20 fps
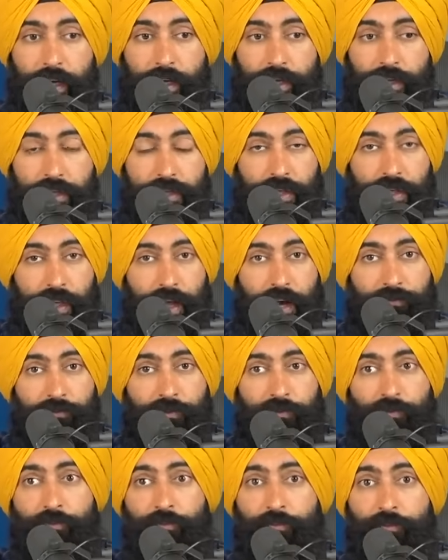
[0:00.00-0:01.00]
you still
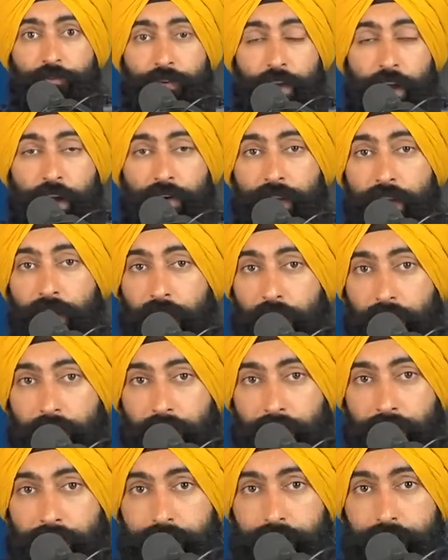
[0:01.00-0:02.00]
have very
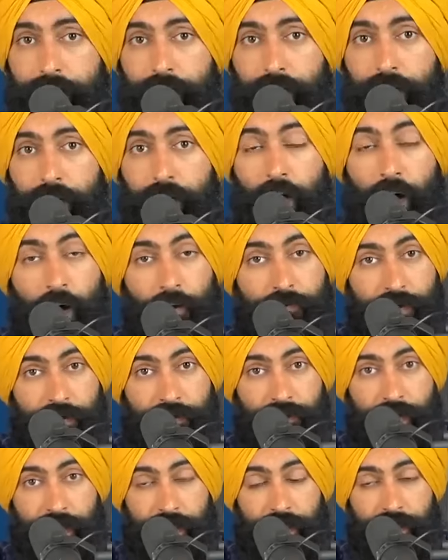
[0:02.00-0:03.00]
high office
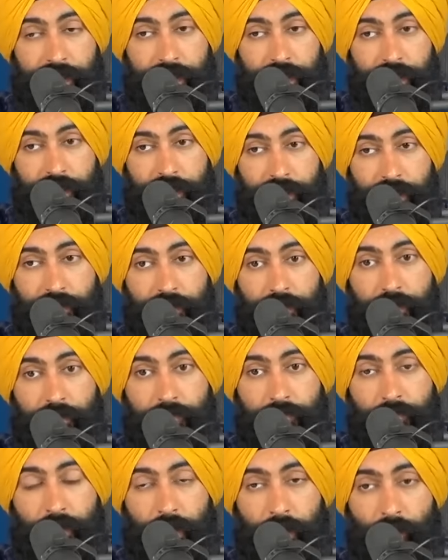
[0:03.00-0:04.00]
vacancies.
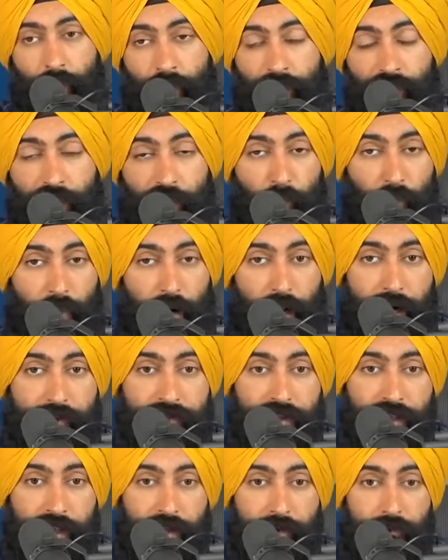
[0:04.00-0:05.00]
But from what
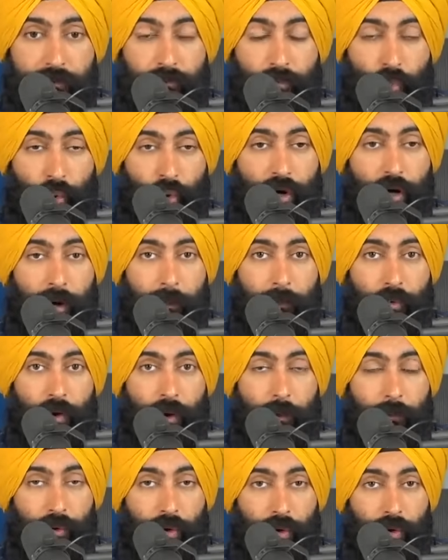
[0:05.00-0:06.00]
I've seen, more and
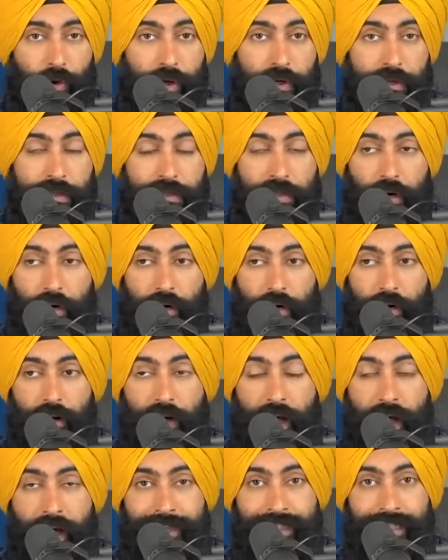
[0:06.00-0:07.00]
more employers are
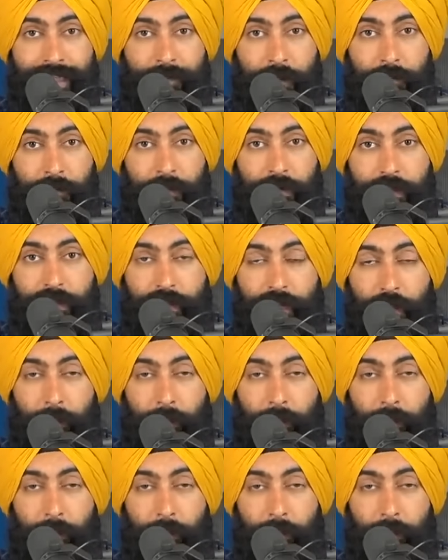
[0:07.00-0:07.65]
asking people to